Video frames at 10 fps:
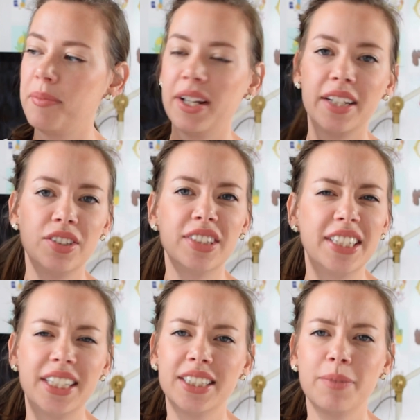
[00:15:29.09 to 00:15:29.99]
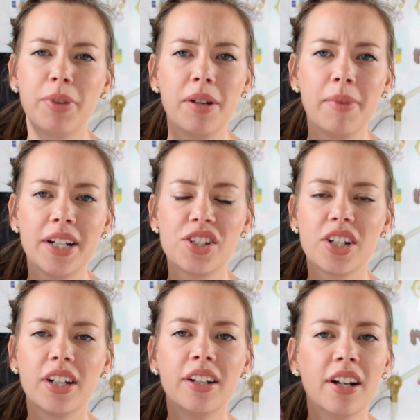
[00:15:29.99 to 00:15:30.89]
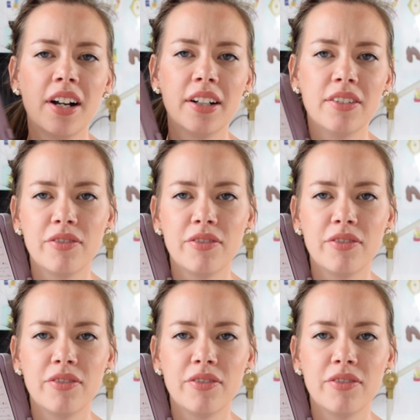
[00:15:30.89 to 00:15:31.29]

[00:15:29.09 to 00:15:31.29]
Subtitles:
but as you see, it's pretty much not